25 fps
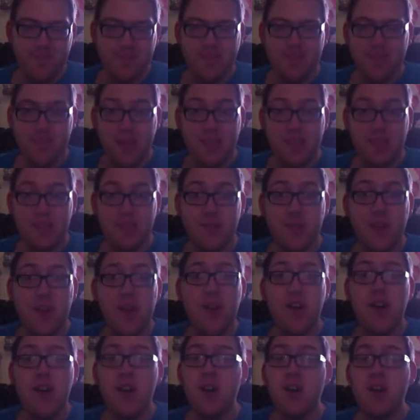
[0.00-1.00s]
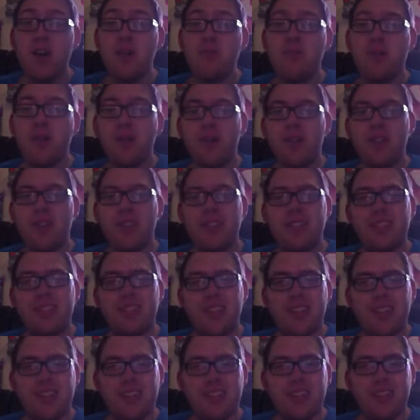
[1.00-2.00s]
Barcelona, but he still
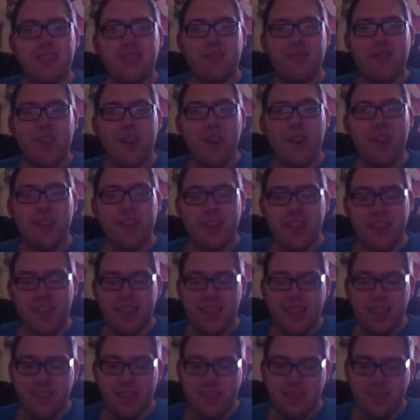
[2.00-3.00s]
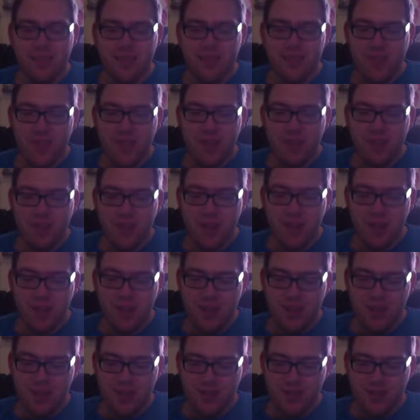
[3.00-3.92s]
hasn't kind of got in there that kind of limelight.